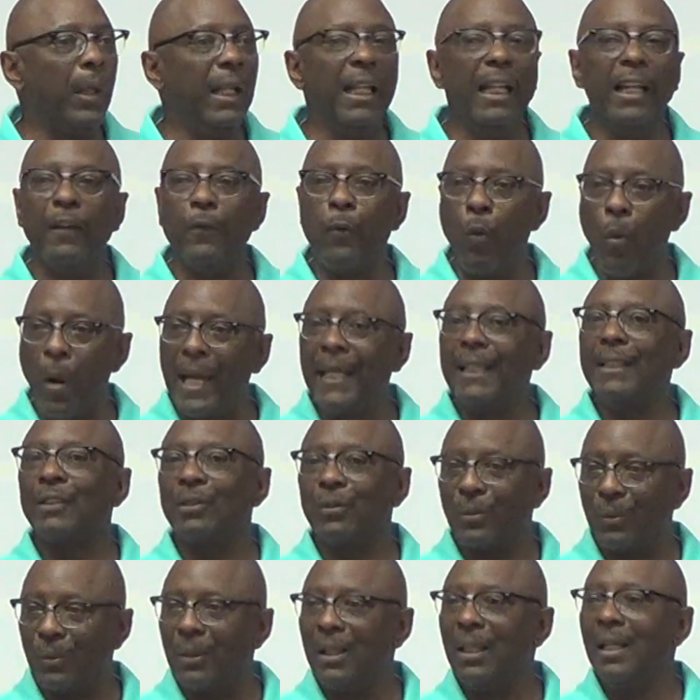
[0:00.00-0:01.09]
we lift weights.
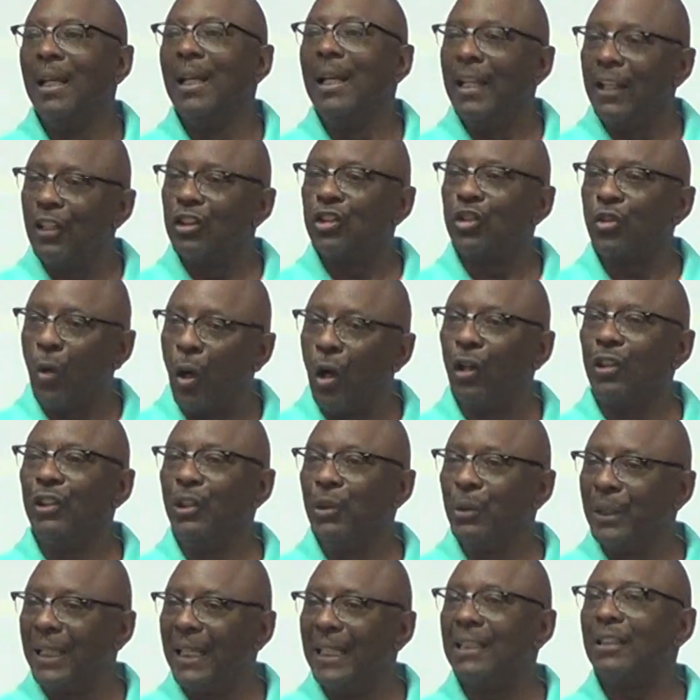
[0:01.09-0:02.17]
And the stronger
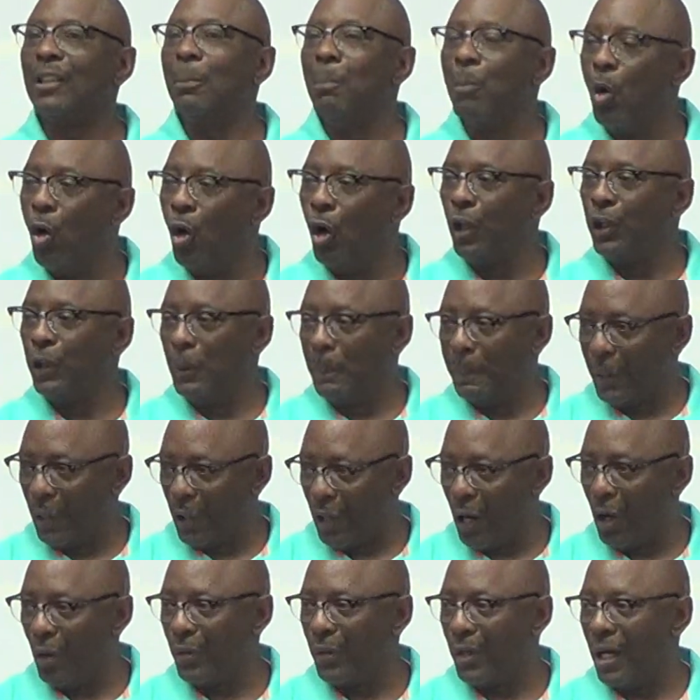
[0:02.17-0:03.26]
you get, the more you put
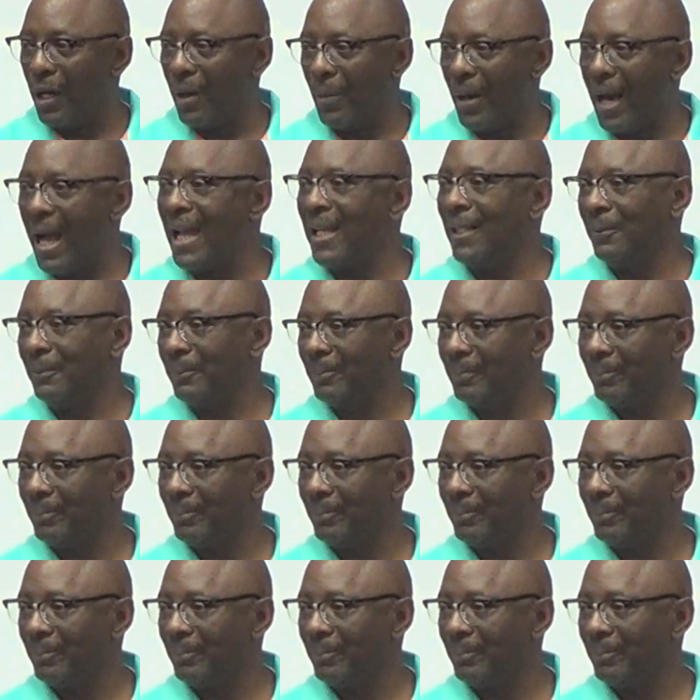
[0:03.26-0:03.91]
on there, right?